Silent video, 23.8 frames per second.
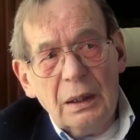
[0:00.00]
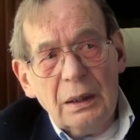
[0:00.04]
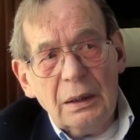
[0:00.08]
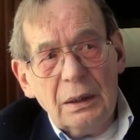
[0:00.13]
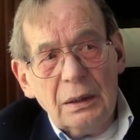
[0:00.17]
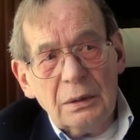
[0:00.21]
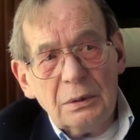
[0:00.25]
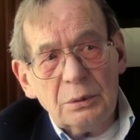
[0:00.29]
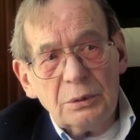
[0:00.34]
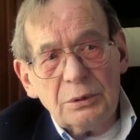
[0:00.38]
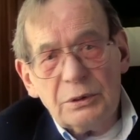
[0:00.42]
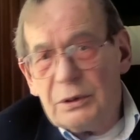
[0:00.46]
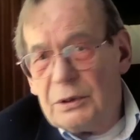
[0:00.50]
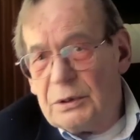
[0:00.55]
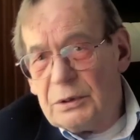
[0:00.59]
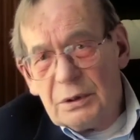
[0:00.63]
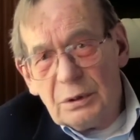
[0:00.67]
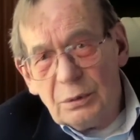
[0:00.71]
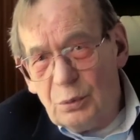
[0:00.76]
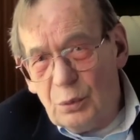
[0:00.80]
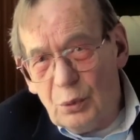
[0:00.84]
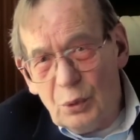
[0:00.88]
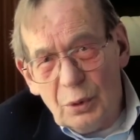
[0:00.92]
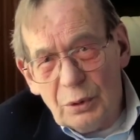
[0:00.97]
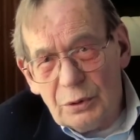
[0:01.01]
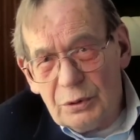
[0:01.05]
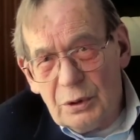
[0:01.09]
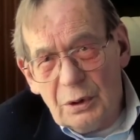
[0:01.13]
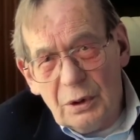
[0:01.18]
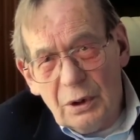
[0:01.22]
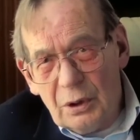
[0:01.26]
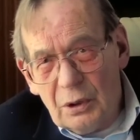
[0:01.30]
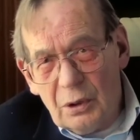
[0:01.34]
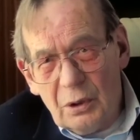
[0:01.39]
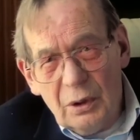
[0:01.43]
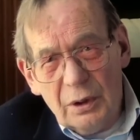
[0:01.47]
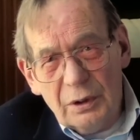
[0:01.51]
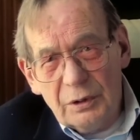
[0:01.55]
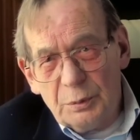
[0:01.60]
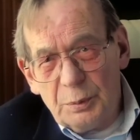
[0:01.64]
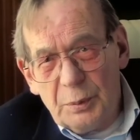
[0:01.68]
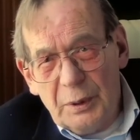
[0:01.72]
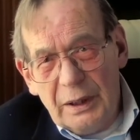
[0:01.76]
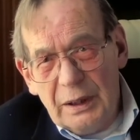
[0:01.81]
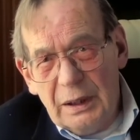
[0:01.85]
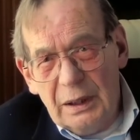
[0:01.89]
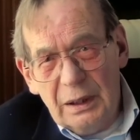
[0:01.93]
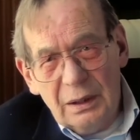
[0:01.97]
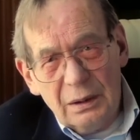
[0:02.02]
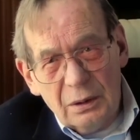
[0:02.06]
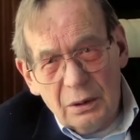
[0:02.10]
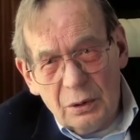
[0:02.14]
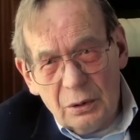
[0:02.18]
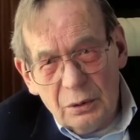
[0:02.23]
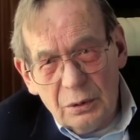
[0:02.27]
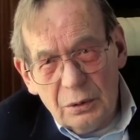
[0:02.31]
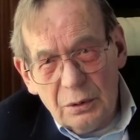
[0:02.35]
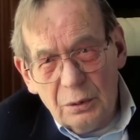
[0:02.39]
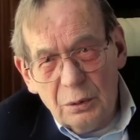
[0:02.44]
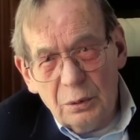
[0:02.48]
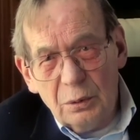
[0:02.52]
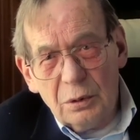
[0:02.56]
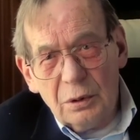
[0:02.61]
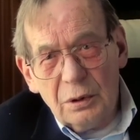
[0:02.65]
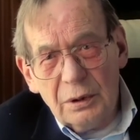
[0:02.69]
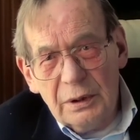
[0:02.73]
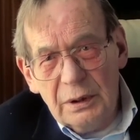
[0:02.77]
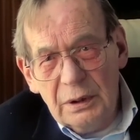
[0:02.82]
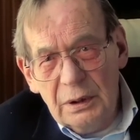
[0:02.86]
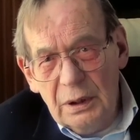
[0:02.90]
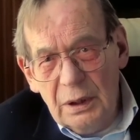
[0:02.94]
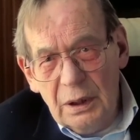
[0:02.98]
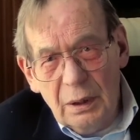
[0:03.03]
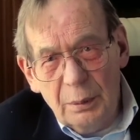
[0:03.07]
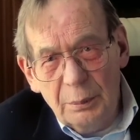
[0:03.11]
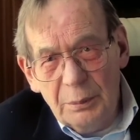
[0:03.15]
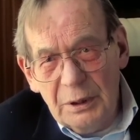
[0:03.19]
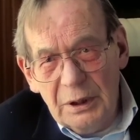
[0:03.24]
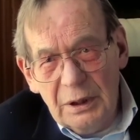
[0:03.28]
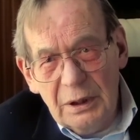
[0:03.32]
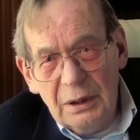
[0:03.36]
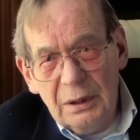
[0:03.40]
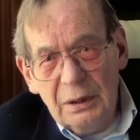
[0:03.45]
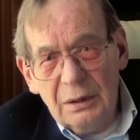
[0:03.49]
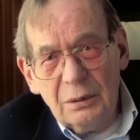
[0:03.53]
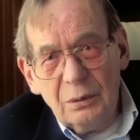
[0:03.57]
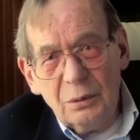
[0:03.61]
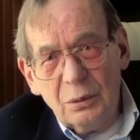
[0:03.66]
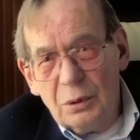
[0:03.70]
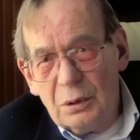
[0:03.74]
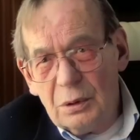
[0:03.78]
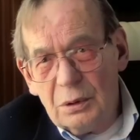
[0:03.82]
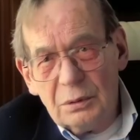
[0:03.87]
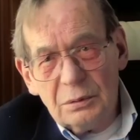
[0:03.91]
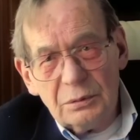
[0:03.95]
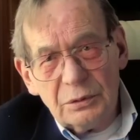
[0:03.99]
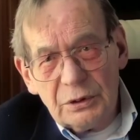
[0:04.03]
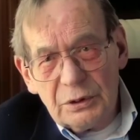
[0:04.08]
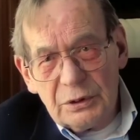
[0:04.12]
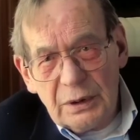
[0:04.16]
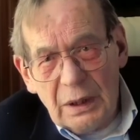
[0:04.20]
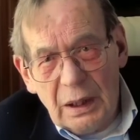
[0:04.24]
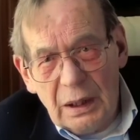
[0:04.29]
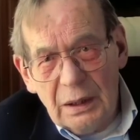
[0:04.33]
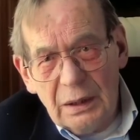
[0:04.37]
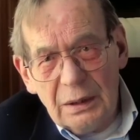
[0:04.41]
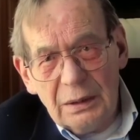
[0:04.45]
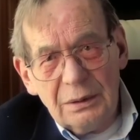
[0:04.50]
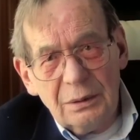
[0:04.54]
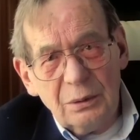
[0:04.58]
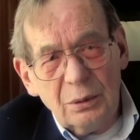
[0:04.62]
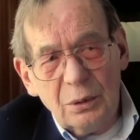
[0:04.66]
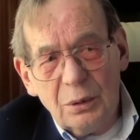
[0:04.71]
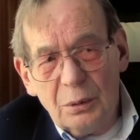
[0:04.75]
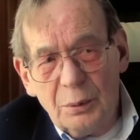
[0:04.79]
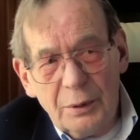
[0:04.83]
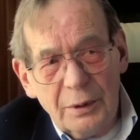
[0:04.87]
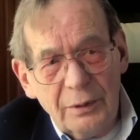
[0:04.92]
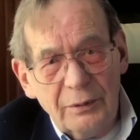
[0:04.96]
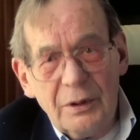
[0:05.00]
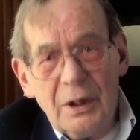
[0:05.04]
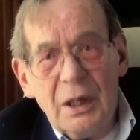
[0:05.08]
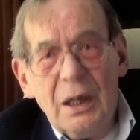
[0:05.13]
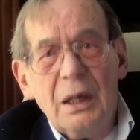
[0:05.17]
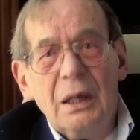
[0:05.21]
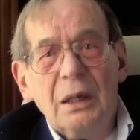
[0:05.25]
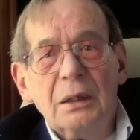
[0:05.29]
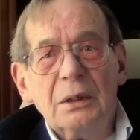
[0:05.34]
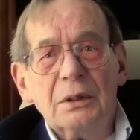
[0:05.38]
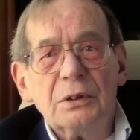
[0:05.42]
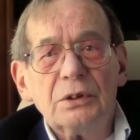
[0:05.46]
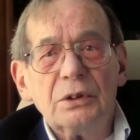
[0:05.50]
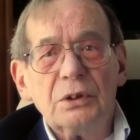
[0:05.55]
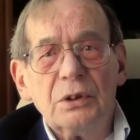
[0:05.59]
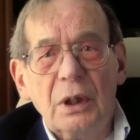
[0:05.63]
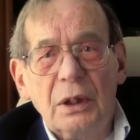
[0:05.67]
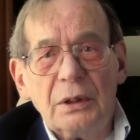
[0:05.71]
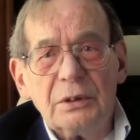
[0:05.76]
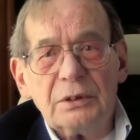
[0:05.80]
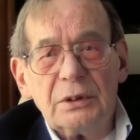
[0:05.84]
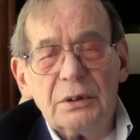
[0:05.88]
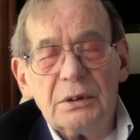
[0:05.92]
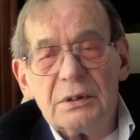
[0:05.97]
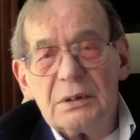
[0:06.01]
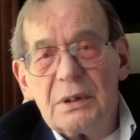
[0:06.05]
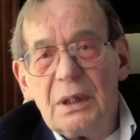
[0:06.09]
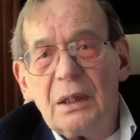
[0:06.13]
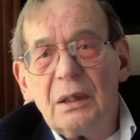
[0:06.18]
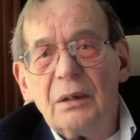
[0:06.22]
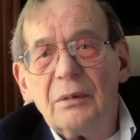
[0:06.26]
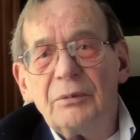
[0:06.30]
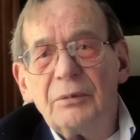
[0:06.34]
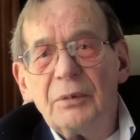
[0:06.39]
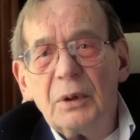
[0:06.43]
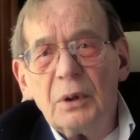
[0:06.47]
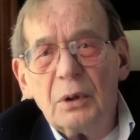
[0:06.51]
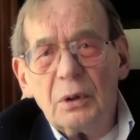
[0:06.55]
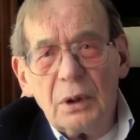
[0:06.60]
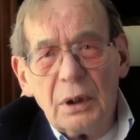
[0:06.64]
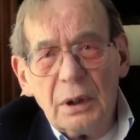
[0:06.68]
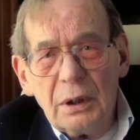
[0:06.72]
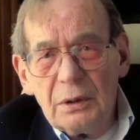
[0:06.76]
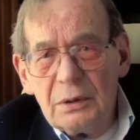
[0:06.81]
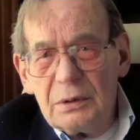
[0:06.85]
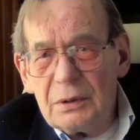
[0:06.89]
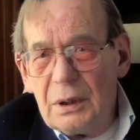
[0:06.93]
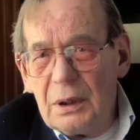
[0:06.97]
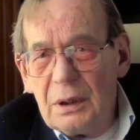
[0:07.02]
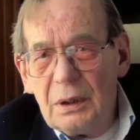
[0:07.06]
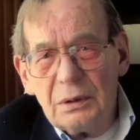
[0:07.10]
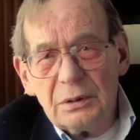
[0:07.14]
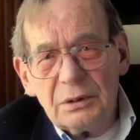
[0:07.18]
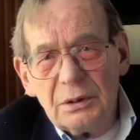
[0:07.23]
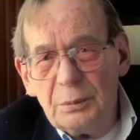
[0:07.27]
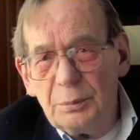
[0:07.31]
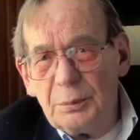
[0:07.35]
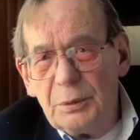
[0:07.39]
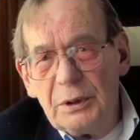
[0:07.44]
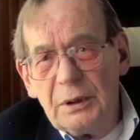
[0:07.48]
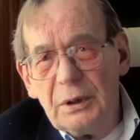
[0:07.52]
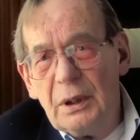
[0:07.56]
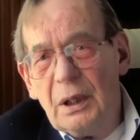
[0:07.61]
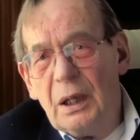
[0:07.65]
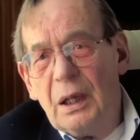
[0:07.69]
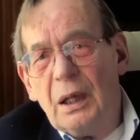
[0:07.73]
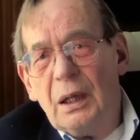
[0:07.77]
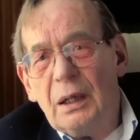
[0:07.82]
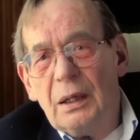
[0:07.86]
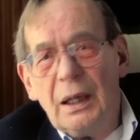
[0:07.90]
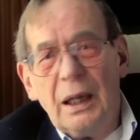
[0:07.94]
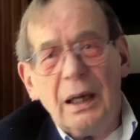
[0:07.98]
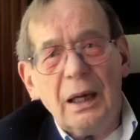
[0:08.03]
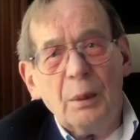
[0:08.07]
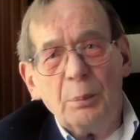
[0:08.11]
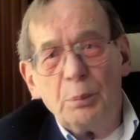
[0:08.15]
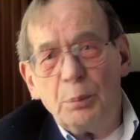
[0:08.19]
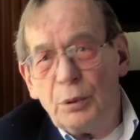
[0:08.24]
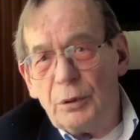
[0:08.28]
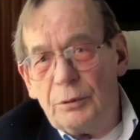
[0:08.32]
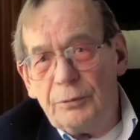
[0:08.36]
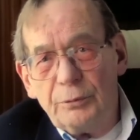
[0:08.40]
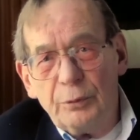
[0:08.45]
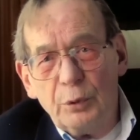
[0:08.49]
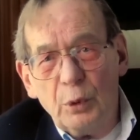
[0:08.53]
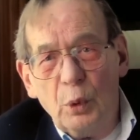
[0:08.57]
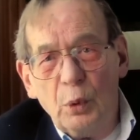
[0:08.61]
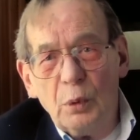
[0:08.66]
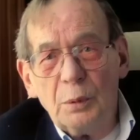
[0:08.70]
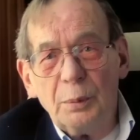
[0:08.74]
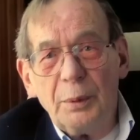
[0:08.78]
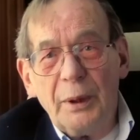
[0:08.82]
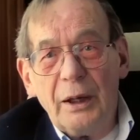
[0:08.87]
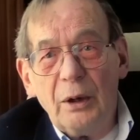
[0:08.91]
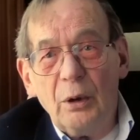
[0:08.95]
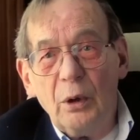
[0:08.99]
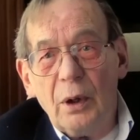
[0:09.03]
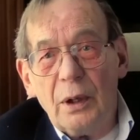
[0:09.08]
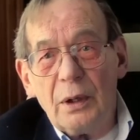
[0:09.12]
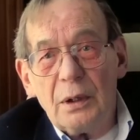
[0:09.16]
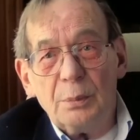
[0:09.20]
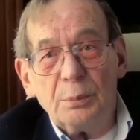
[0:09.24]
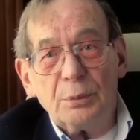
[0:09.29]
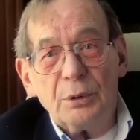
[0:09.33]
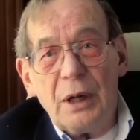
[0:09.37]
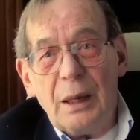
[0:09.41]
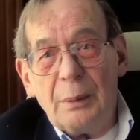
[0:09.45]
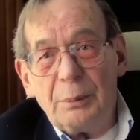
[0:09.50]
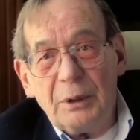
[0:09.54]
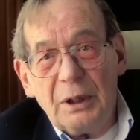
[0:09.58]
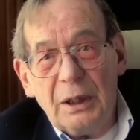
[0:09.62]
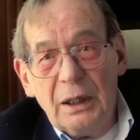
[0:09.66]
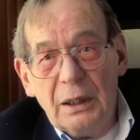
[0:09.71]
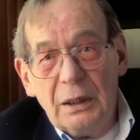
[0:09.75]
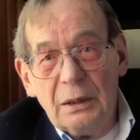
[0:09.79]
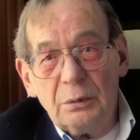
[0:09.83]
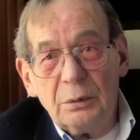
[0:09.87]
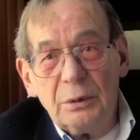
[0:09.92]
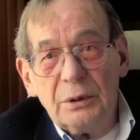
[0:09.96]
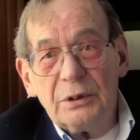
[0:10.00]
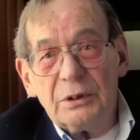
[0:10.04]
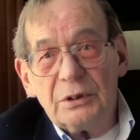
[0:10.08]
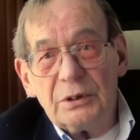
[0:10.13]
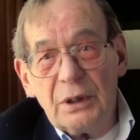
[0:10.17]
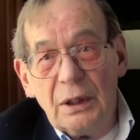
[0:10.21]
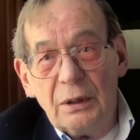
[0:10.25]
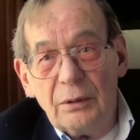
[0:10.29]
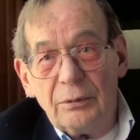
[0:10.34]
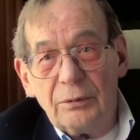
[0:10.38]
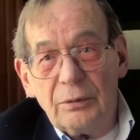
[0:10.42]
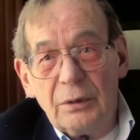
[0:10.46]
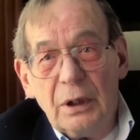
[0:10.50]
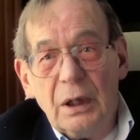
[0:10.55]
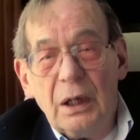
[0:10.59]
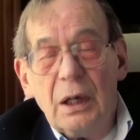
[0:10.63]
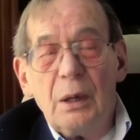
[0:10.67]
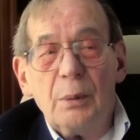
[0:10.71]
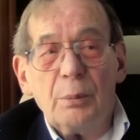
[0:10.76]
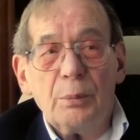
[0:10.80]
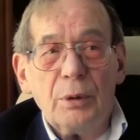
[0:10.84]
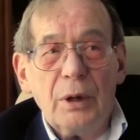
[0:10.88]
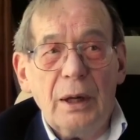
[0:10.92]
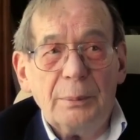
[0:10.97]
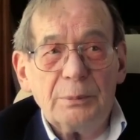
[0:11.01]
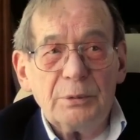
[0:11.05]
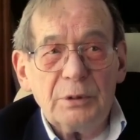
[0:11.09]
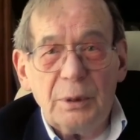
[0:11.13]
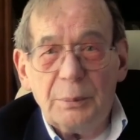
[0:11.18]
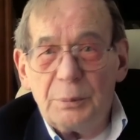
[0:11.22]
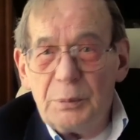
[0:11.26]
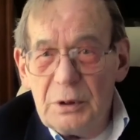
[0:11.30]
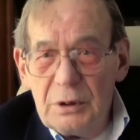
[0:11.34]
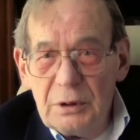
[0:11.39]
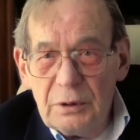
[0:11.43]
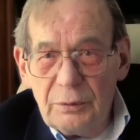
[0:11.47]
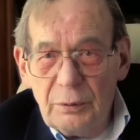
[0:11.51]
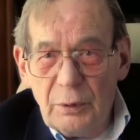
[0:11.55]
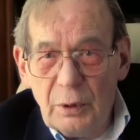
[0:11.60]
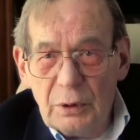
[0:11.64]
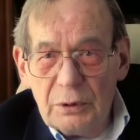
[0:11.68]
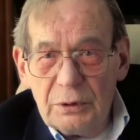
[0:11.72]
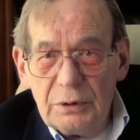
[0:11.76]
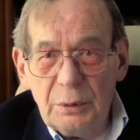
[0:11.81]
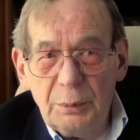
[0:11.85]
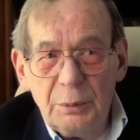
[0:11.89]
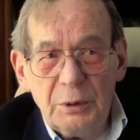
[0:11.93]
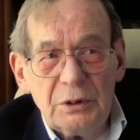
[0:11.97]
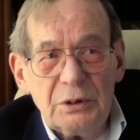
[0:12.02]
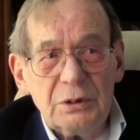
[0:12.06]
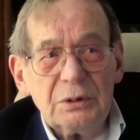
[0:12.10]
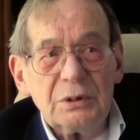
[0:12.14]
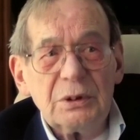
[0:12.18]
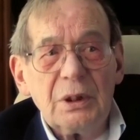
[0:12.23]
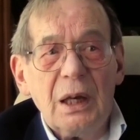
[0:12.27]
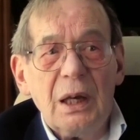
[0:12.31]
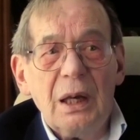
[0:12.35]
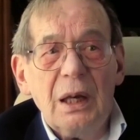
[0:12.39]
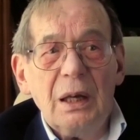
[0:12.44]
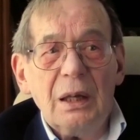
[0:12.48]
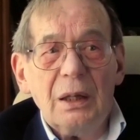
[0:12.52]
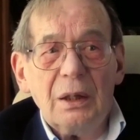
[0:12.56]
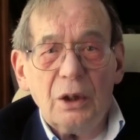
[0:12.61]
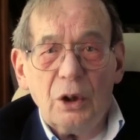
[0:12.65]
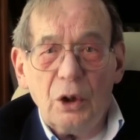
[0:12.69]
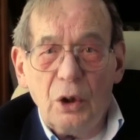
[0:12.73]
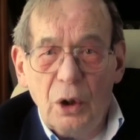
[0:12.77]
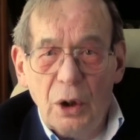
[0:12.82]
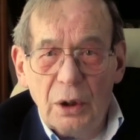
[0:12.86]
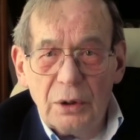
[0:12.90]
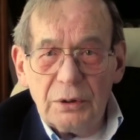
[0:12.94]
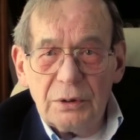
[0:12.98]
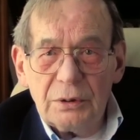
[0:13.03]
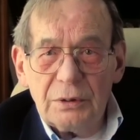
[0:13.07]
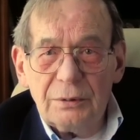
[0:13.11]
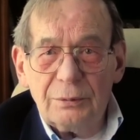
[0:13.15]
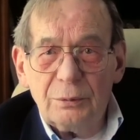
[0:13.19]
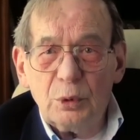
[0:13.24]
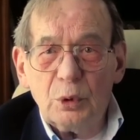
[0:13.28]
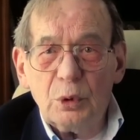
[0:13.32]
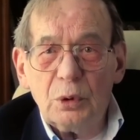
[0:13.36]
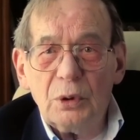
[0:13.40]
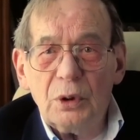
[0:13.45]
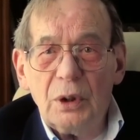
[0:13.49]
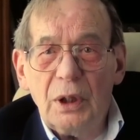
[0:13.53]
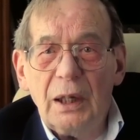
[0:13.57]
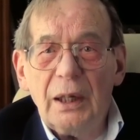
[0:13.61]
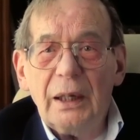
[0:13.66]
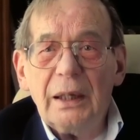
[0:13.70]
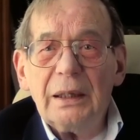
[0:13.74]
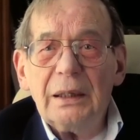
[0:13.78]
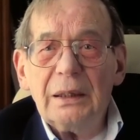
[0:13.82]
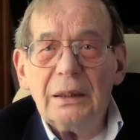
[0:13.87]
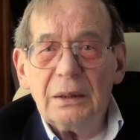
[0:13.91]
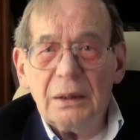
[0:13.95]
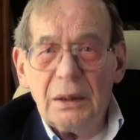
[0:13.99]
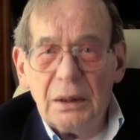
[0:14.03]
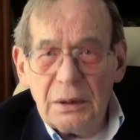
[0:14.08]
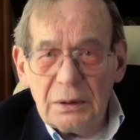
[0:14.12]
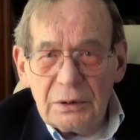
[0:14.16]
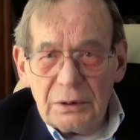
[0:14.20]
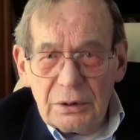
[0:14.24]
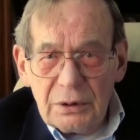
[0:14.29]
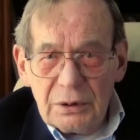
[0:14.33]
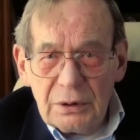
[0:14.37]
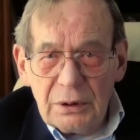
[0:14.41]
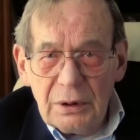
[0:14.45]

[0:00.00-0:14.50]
In other words, he said, wars are not caused by Hitler or Idi Amin or Stalin or whatever. This is nonsense. They are figureheads. They are put forward by all of the propaganda itself, props up these false images. The causes of war lie in us,